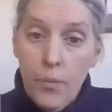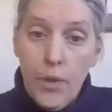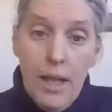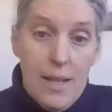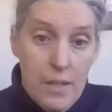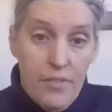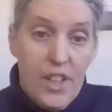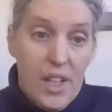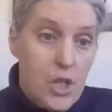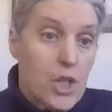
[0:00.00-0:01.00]

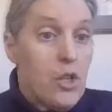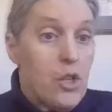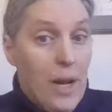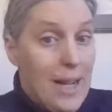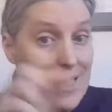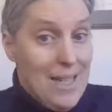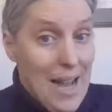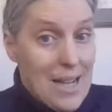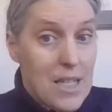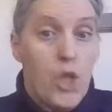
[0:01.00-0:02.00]
classification in your
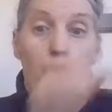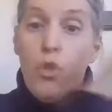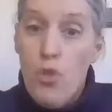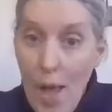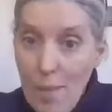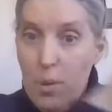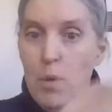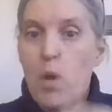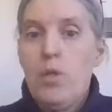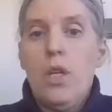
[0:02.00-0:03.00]
SDS, you could then be
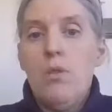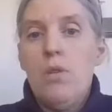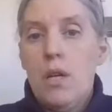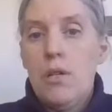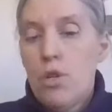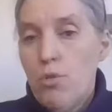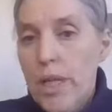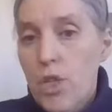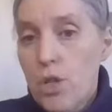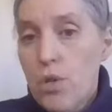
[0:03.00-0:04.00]
prosecuted under
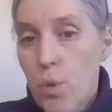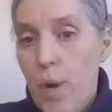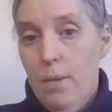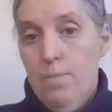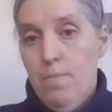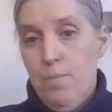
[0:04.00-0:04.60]
REACH as well.